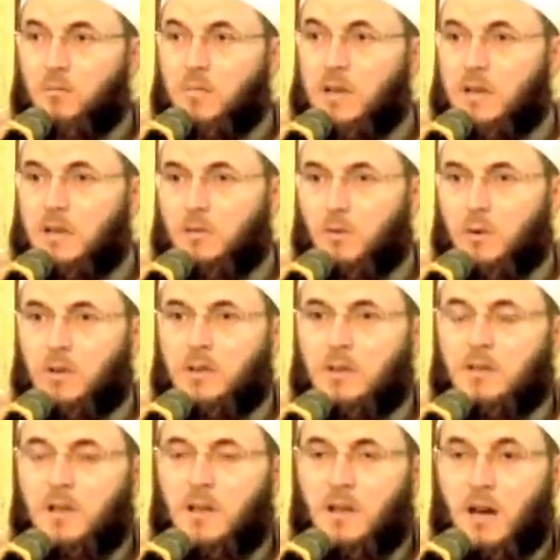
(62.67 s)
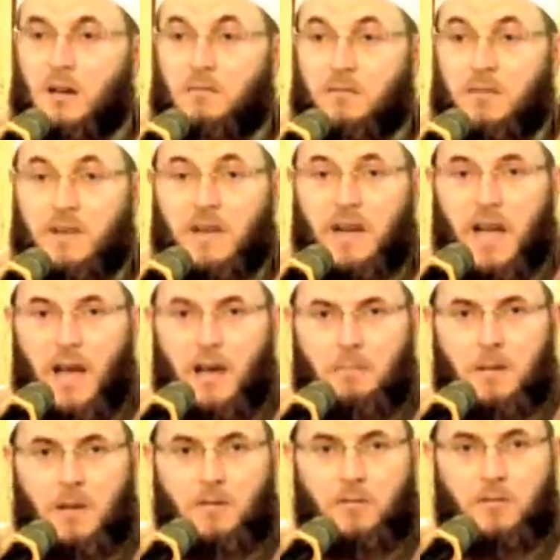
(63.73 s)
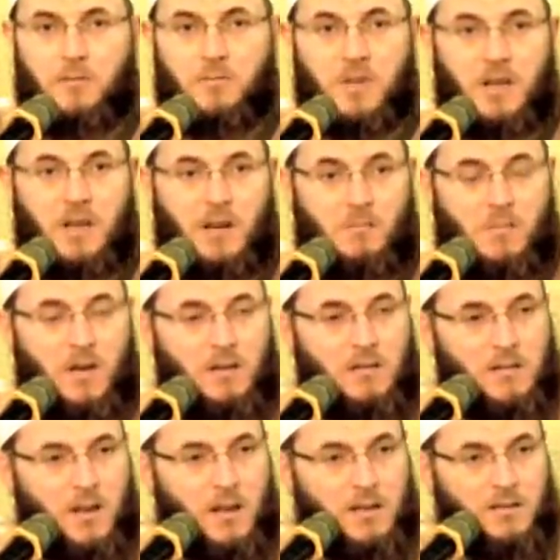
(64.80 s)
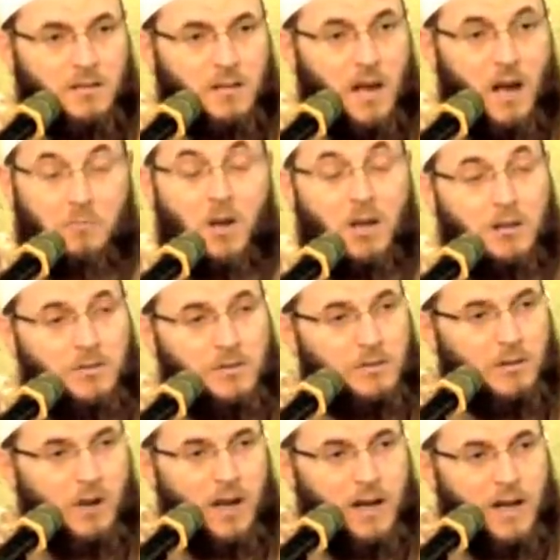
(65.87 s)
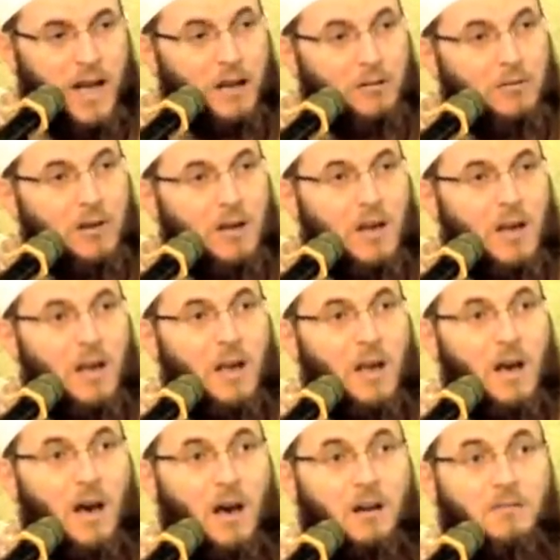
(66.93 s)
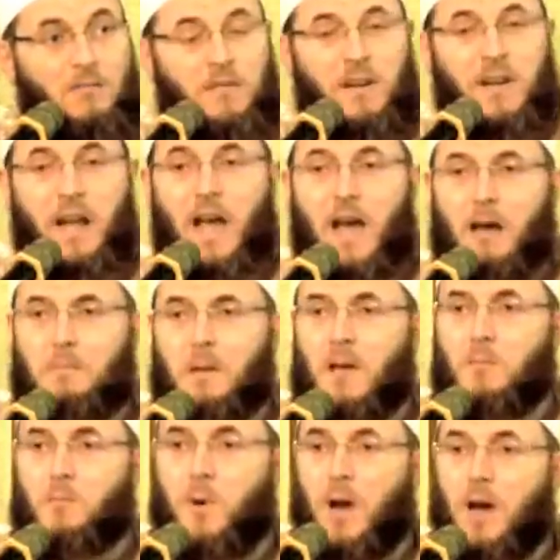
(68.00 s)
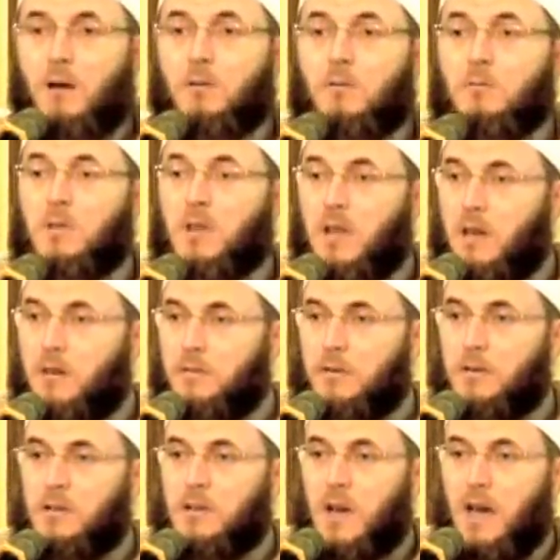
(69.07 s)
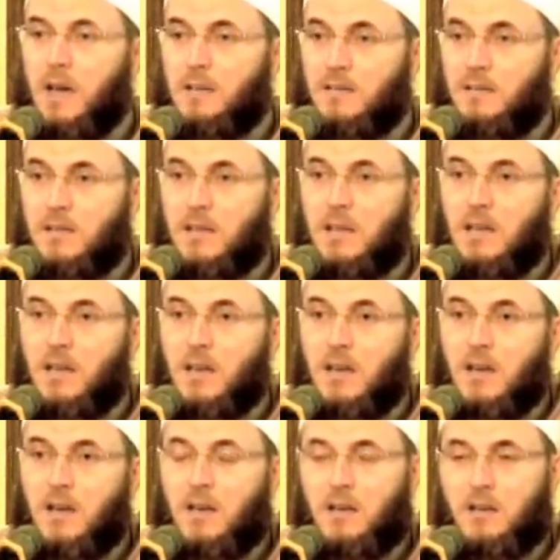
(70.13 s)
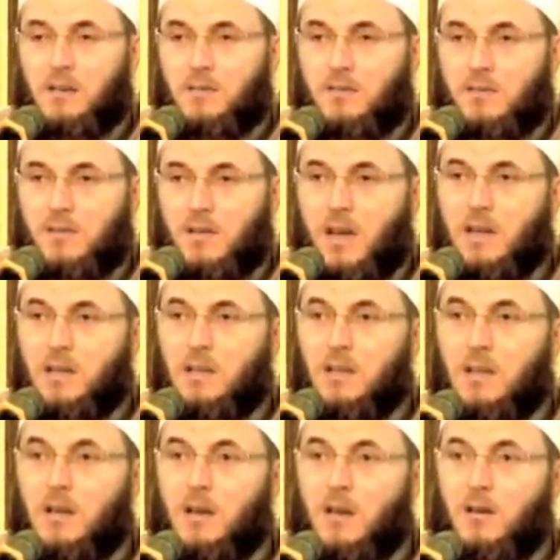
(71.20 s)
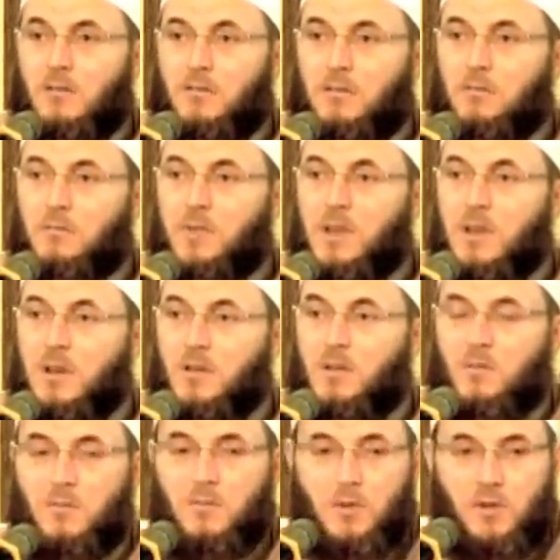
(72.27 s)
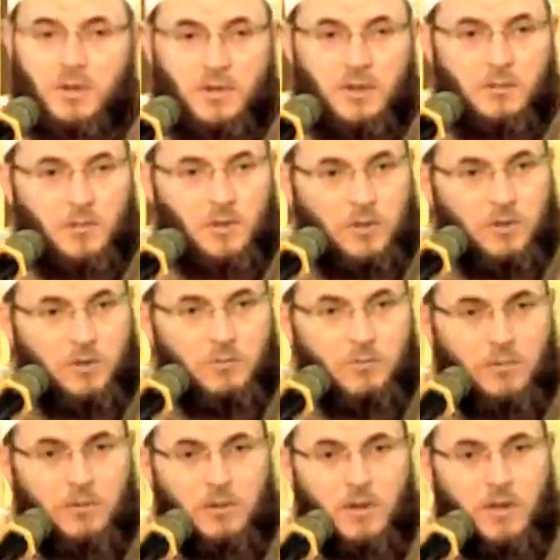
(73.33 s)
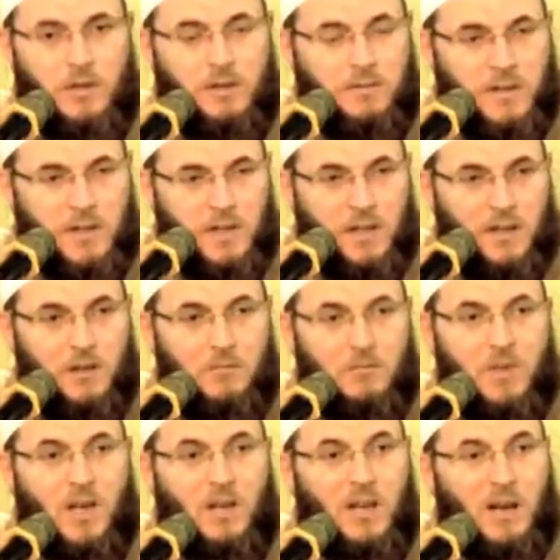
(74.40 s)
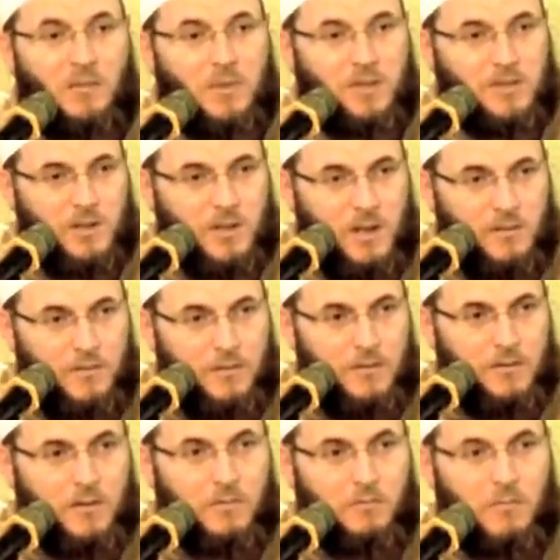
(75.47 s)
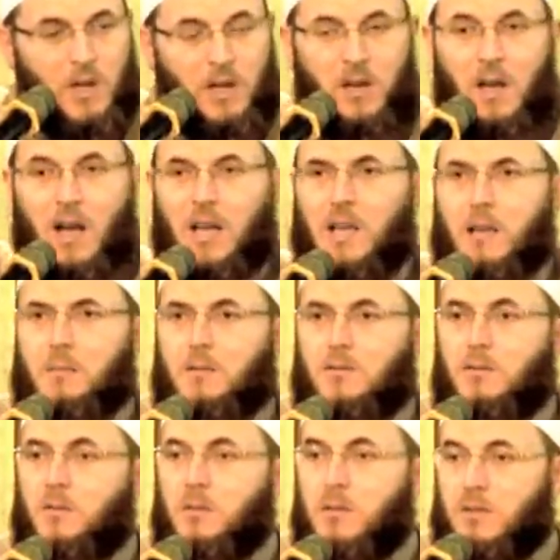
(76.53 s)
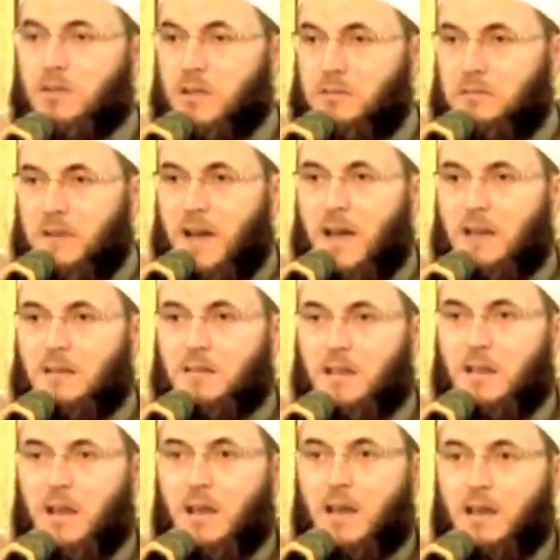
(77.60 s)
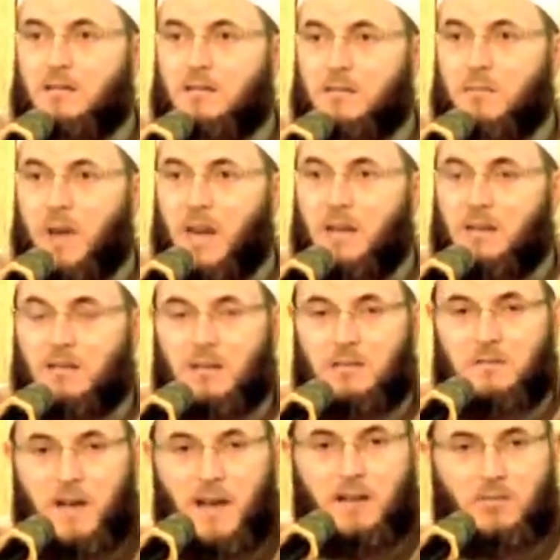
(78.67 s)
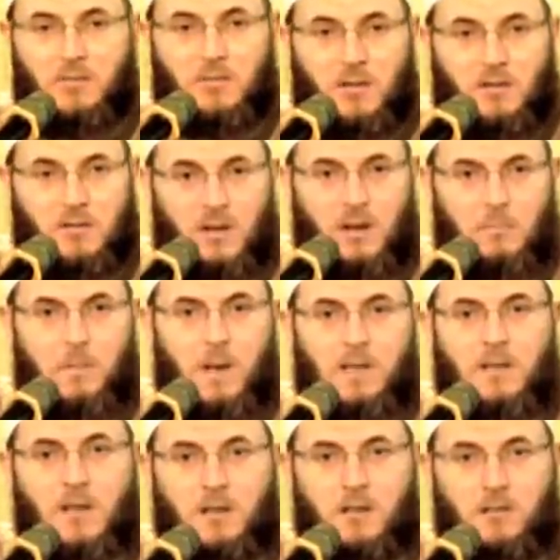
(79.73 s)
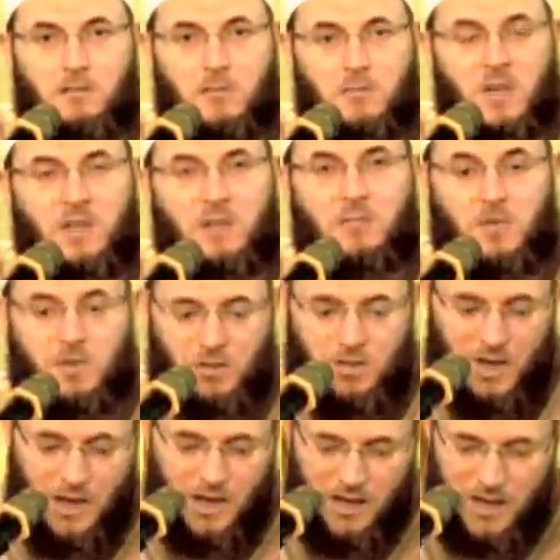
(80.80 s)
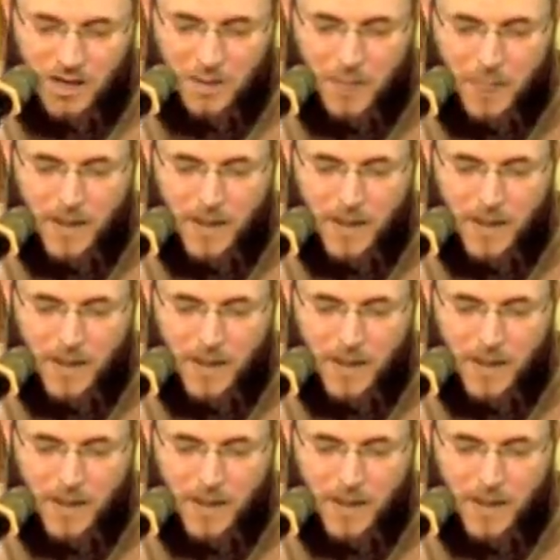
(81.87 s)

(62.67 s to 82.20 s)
bears witness that I'm very happy for being amongst us, amongst you right now, and I'm very happy and proud with the effort that I see in this society from the Muslim group who are living here. May Allah bless your effort. May Allah keep us all steadfast and remain steadfast on the straight path until we meet Him, inshaAllah.